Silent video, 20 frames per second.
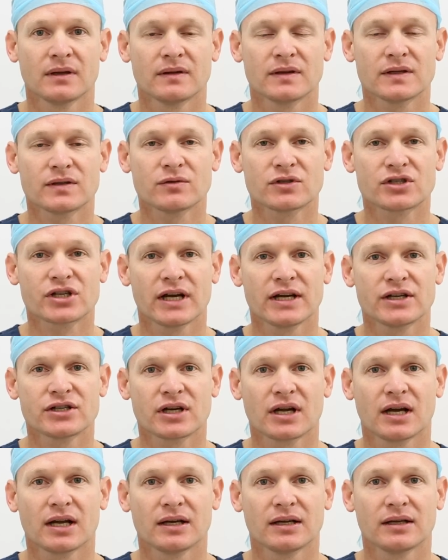This will
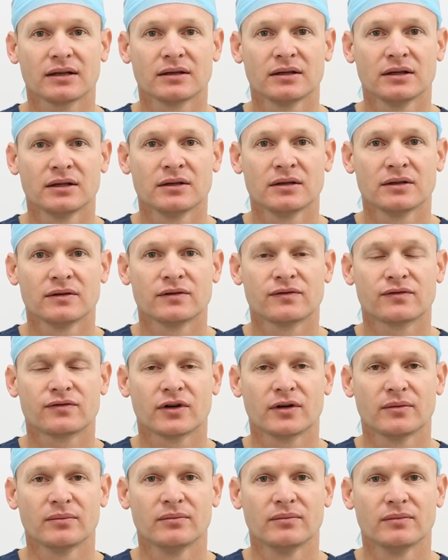change colour
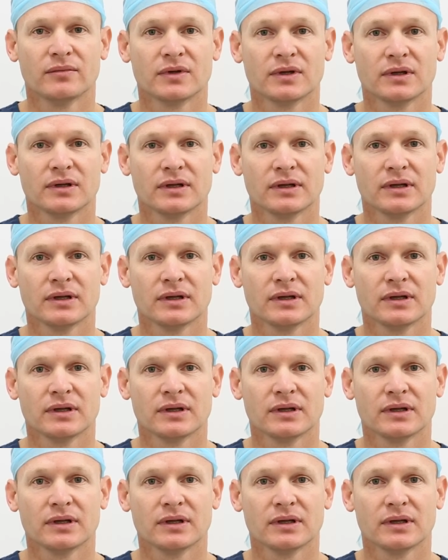from